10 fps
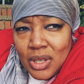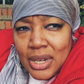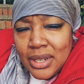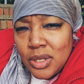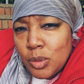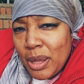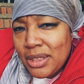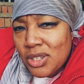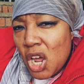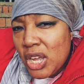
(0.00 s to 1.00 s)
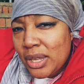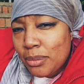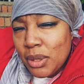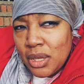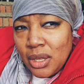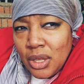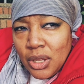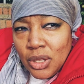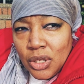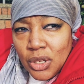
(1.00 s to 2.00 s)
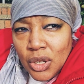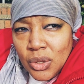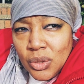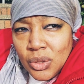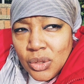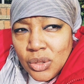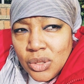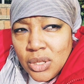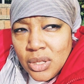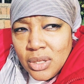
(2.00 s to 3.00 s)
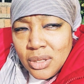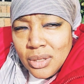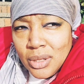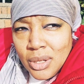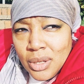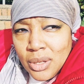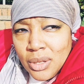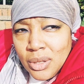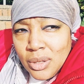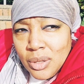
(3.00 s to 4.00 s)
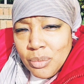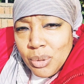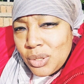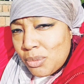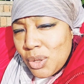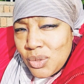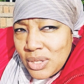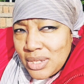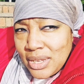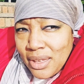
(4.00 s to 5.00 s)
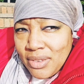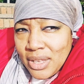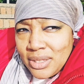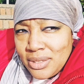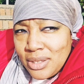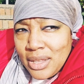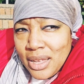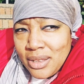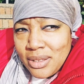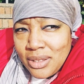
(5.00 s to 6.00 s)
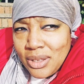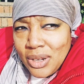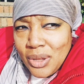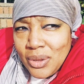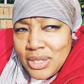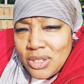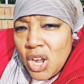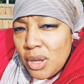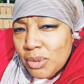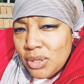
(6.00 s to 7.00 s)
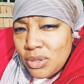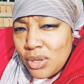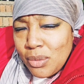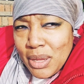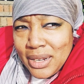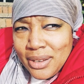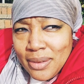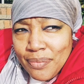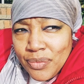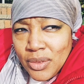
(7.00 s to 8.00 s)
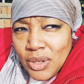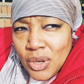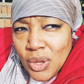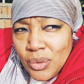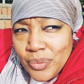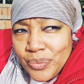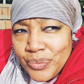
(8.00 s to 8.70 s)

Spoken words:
you need to spend the time, you know, to put the music together, this and that, you know, it's time consuming, you know,